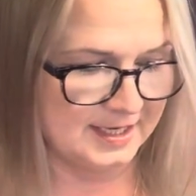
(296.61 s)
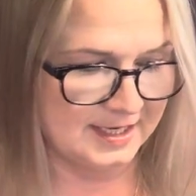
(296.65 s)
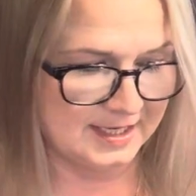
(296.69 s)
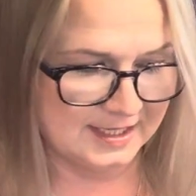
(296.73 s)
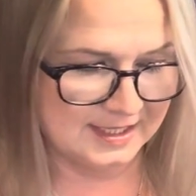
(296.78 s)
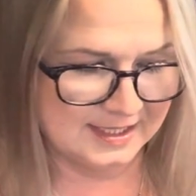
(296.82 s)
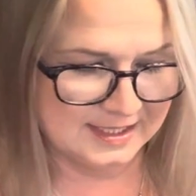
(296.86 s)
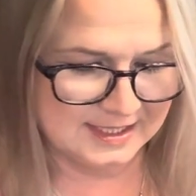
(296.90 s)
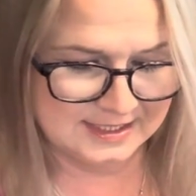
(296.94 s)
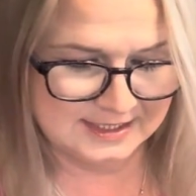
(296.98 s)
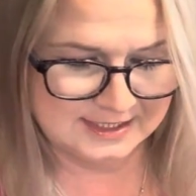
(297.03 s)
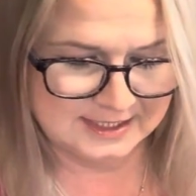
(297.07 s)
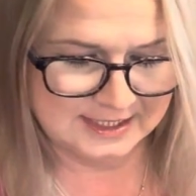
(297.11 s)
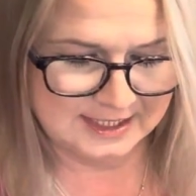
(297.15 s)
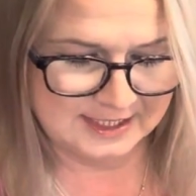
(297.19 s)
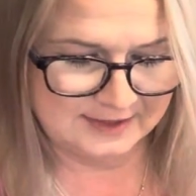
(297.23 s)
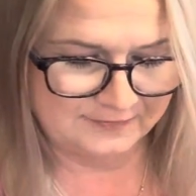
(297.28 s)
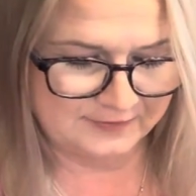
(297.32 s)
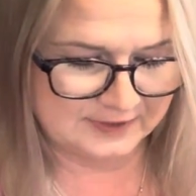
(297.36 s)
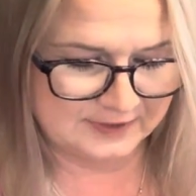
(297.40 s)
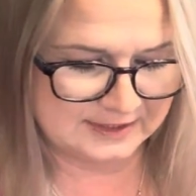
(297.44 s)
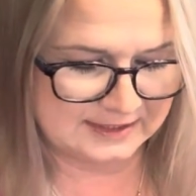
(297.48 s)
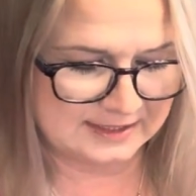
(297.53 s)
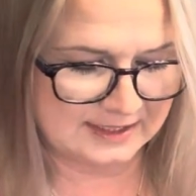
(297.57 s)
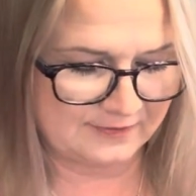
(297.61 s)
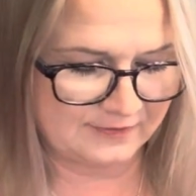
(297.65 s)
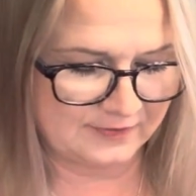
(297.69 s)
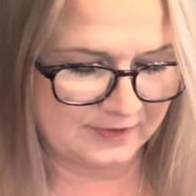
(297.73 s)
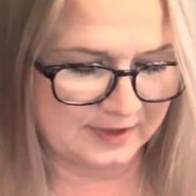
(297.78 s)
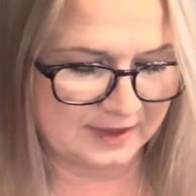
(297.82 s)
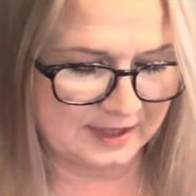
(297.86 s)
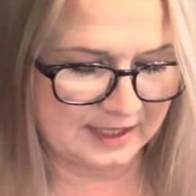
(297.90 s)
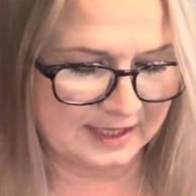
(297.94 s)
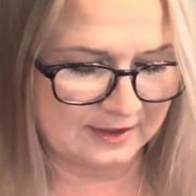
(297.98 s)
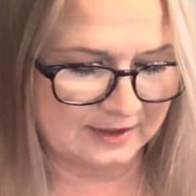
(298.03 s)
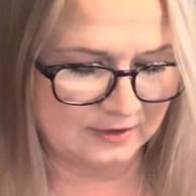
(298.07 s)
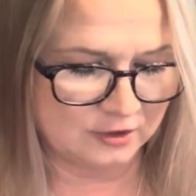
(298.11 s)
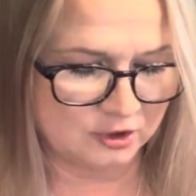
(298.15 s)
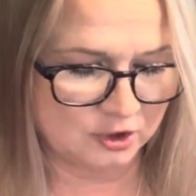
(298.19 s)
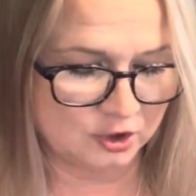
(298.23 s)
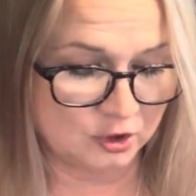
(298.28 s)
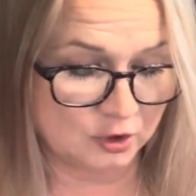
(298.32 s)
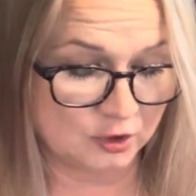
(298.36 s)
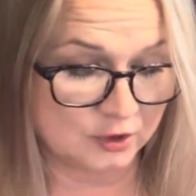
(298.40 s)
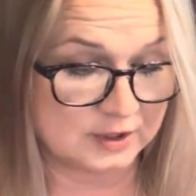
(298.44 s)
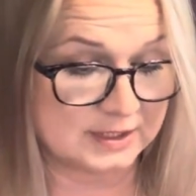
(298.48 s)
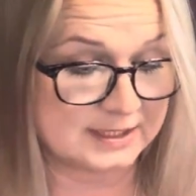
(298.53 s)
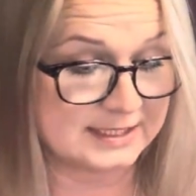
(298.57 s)
Underneath the 7th house, you
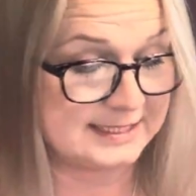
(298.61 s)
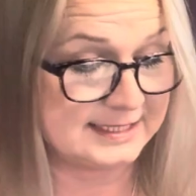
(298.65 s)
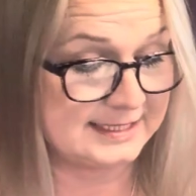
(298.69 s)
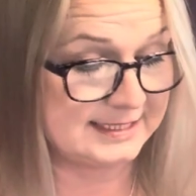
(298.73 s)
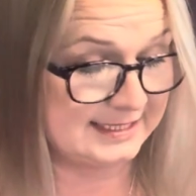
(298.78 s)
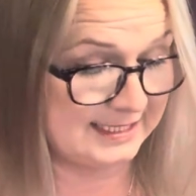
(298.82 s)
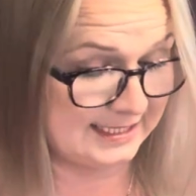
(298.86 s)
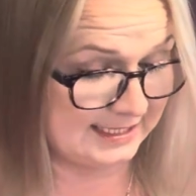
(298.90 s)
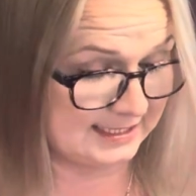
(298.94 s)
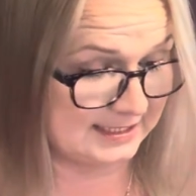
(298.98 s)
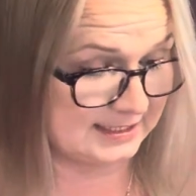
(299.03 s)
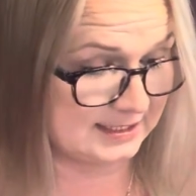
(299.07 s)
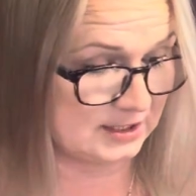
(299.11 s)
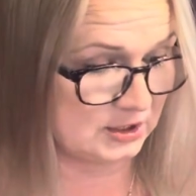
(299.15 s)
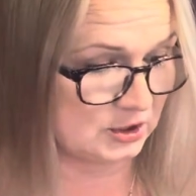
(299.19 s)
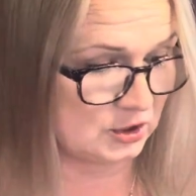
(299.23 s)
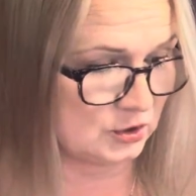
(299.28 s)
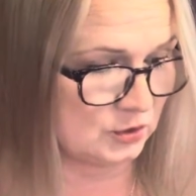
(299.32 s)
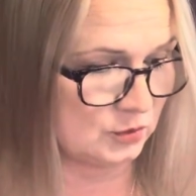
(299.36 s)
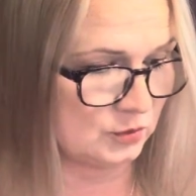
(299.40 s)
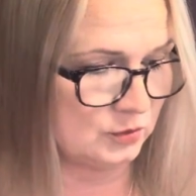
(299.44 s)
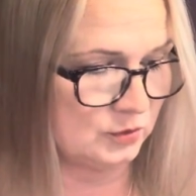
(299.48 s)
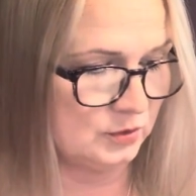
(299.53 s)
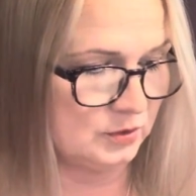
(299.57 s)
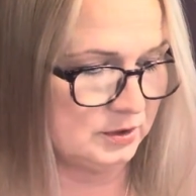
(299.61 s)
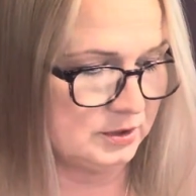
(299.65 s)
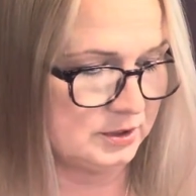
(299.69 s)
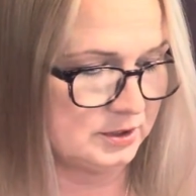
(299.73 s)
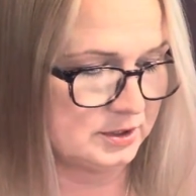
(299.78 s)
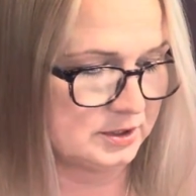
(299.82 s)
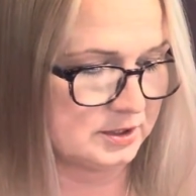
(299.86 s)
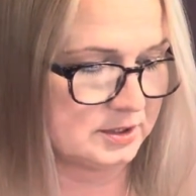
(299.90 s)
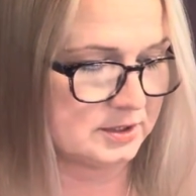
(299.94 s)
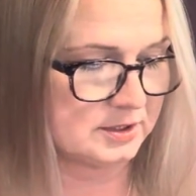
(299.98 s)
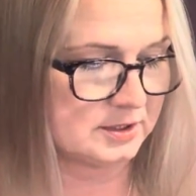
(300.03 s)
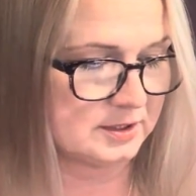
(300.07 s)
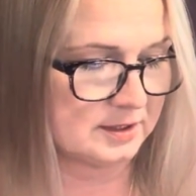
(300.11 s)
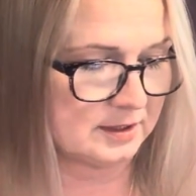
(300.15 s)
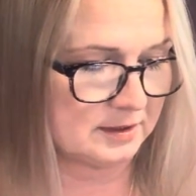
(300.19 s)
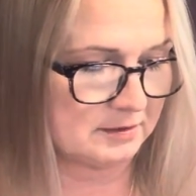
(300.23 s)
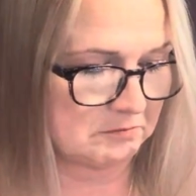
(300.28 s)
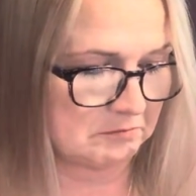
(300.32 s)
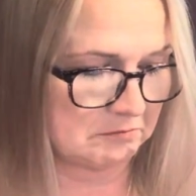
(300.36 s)
got the 6 of Swords.